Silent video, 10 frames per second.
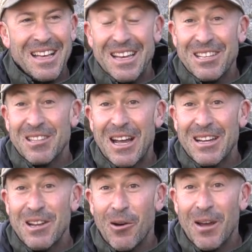It's
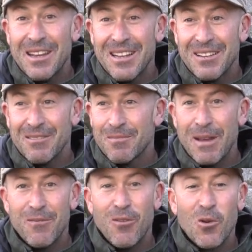day 9, about
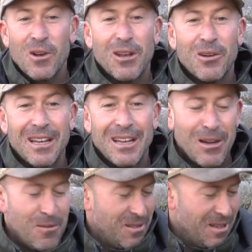4 o'clock in the
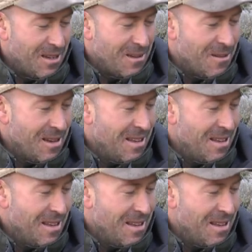afternoon.